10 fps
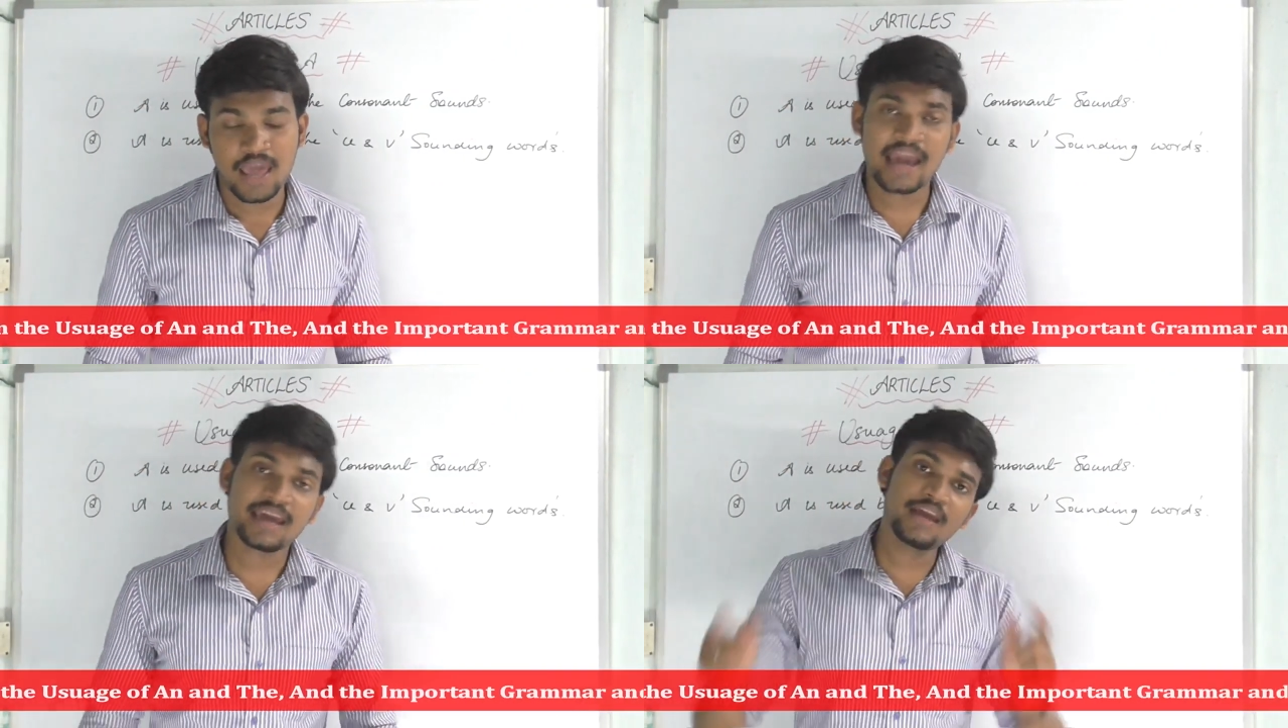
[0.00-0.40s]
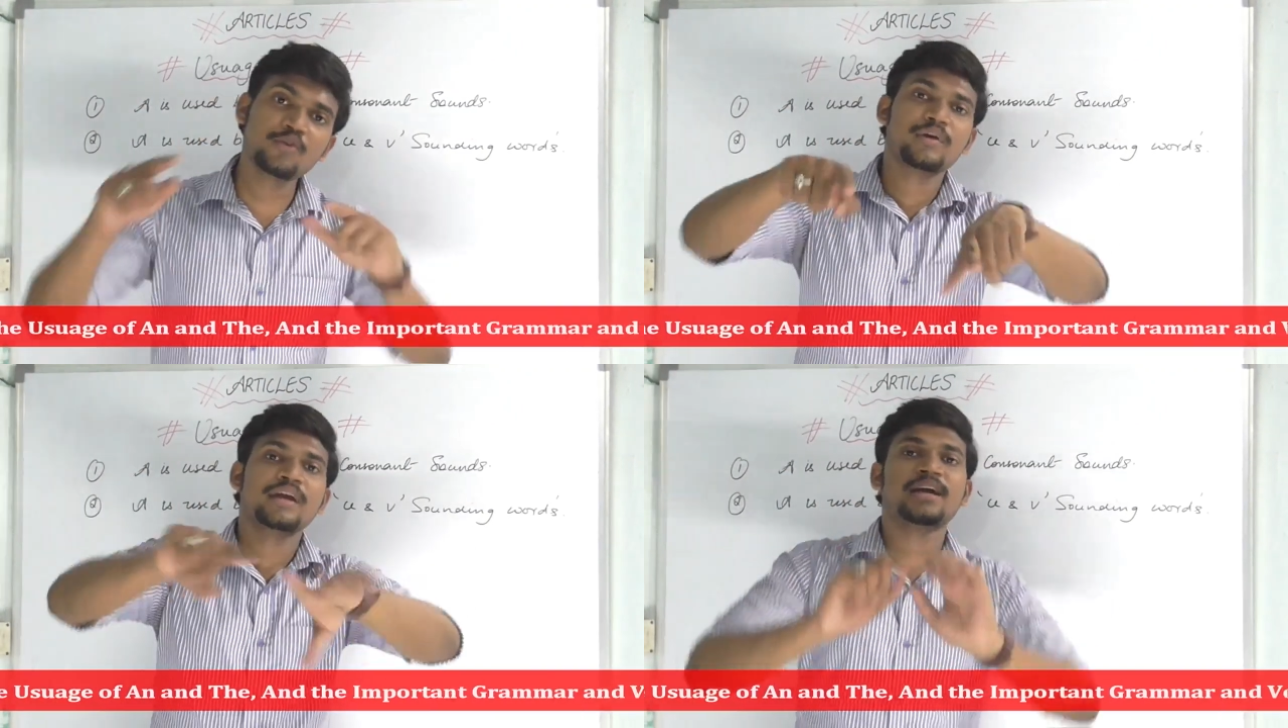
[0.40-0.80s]
Again
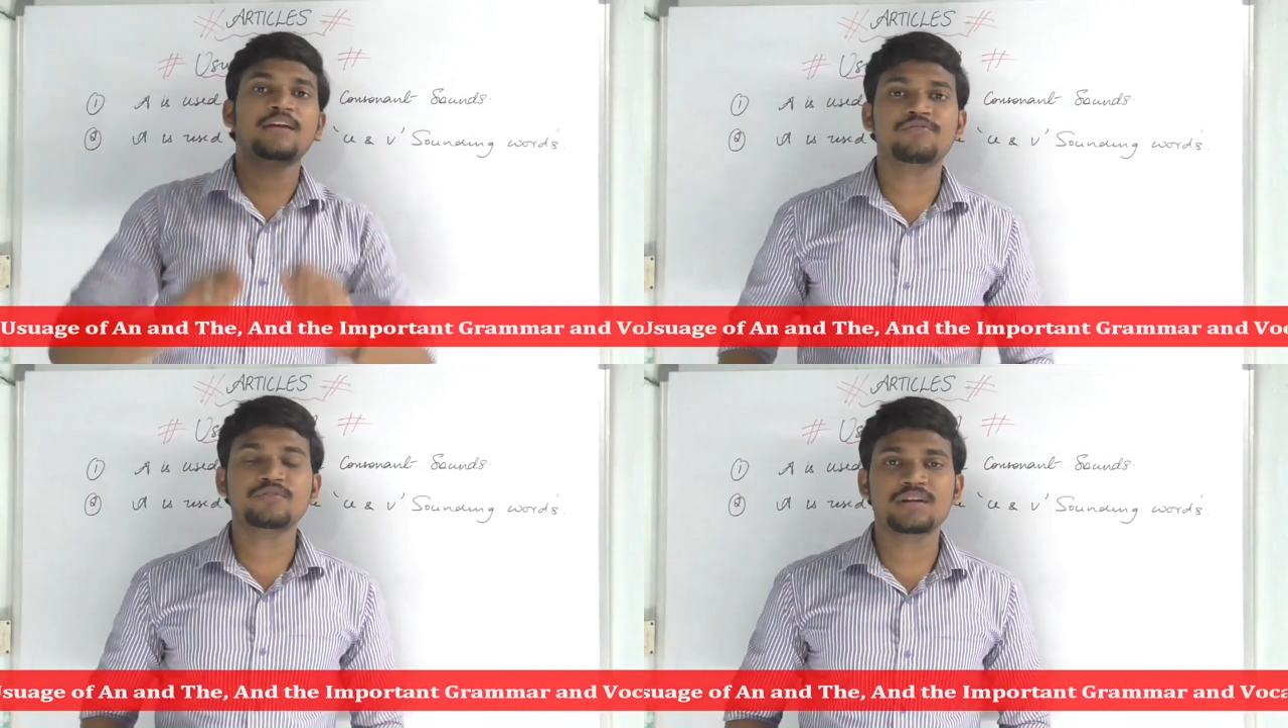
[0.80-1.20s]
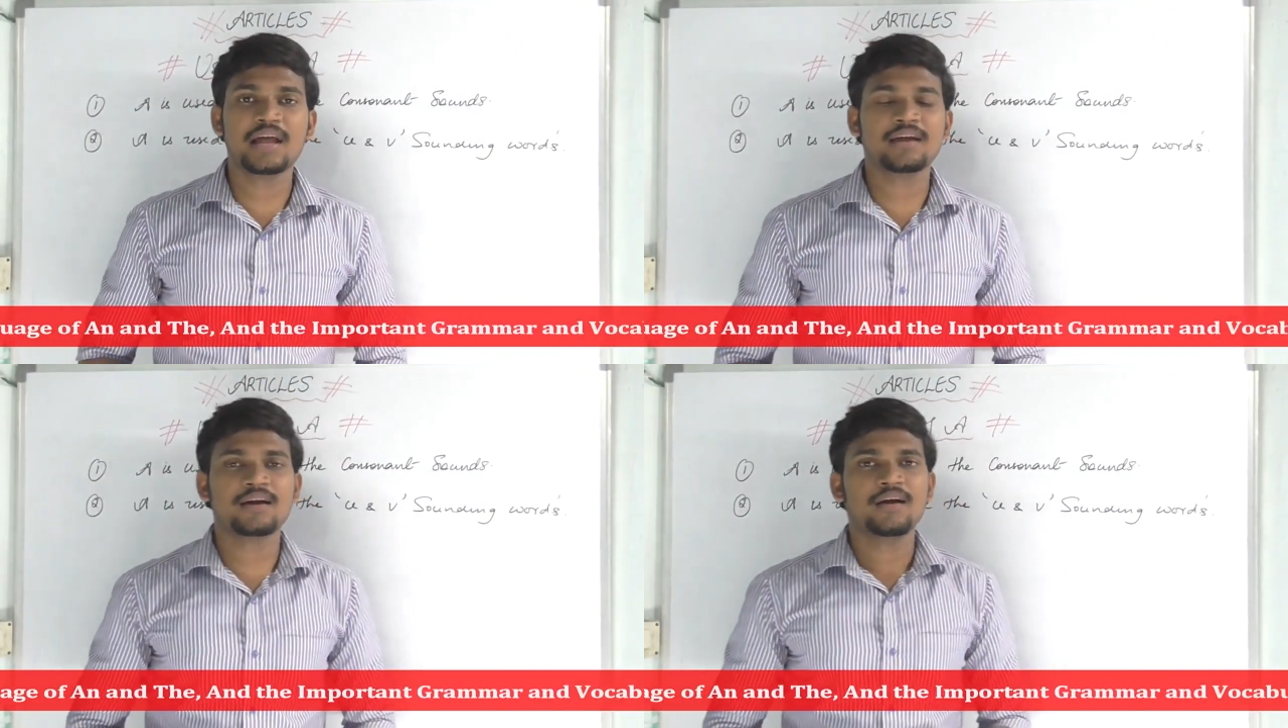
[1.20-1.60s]
you get confused
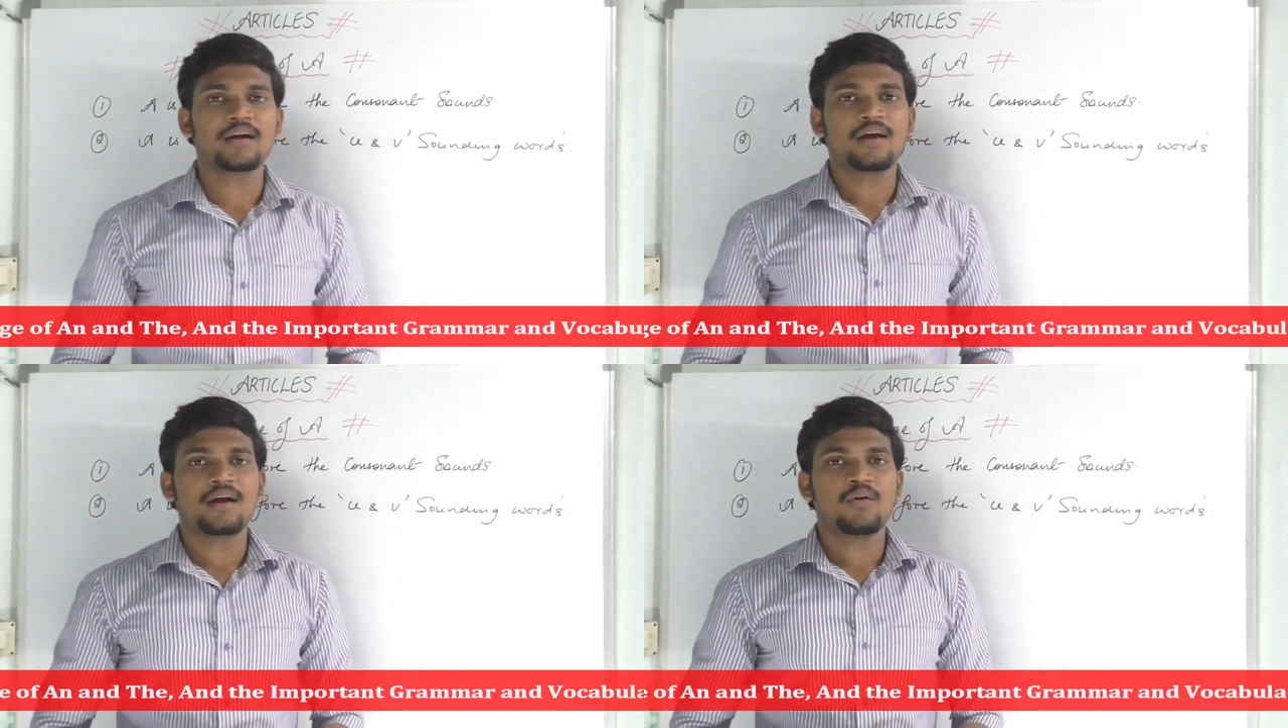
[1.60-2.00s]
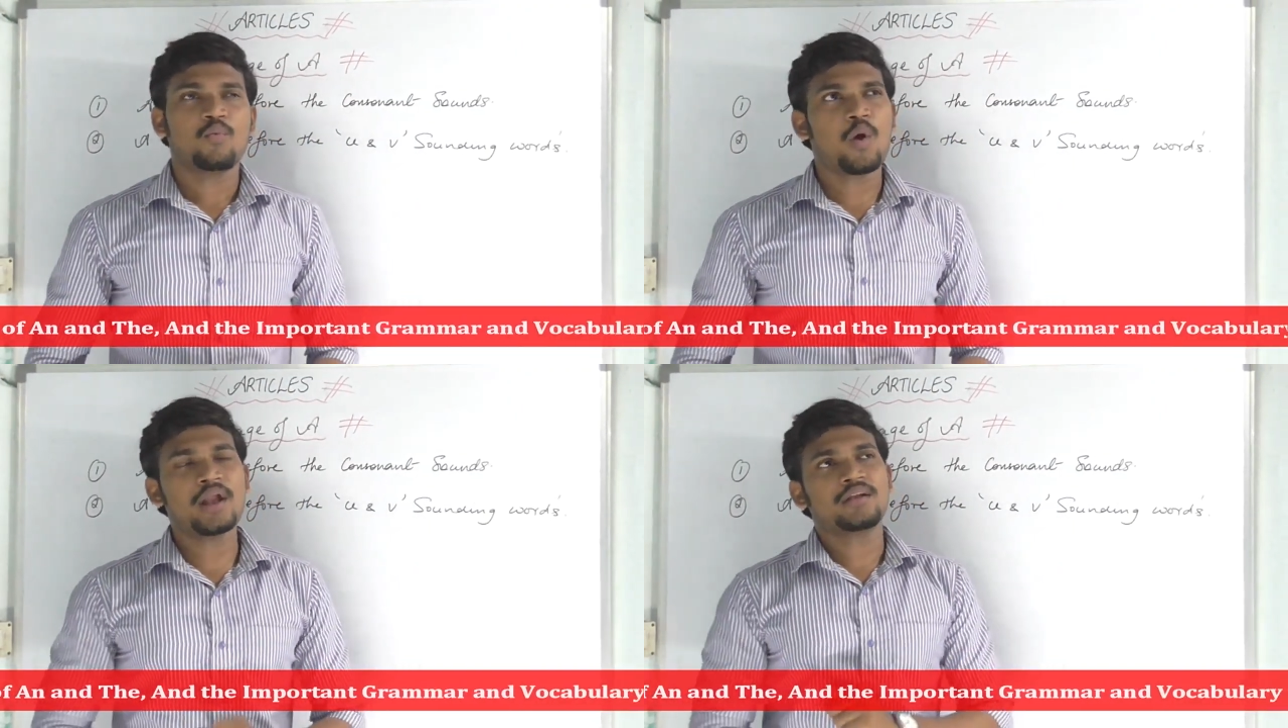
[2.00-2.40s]
like
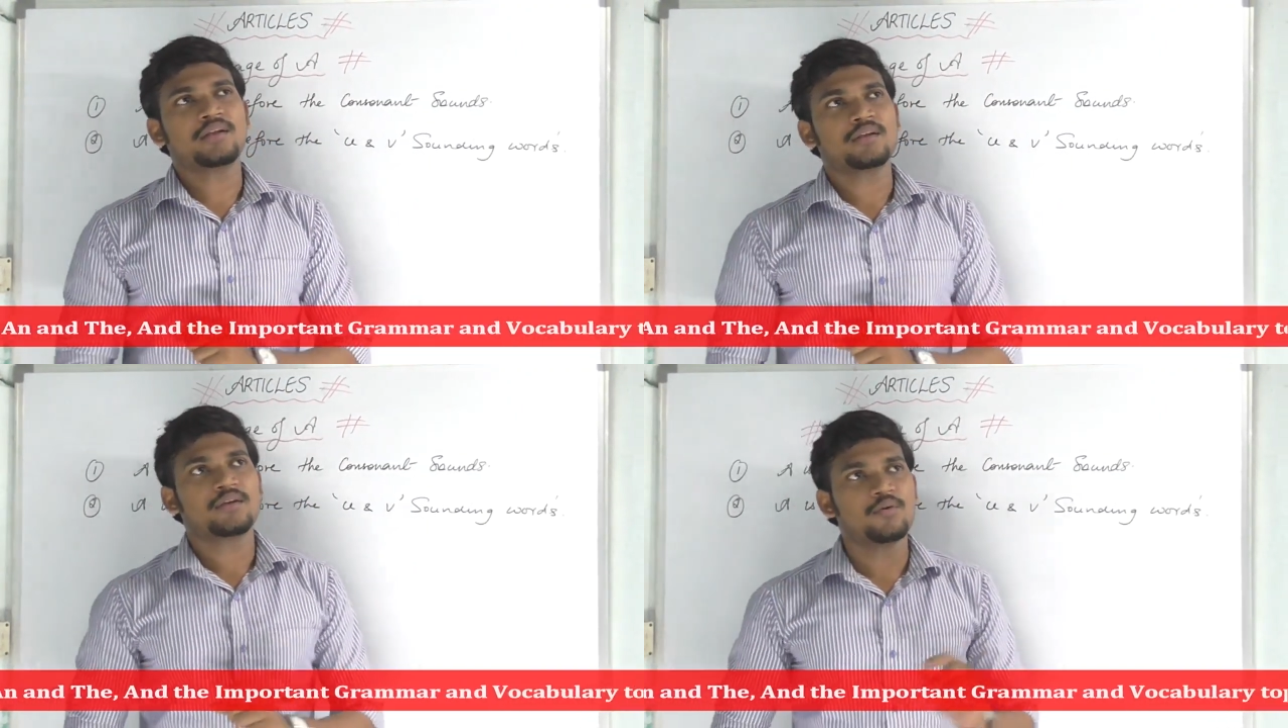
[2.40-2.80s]
1.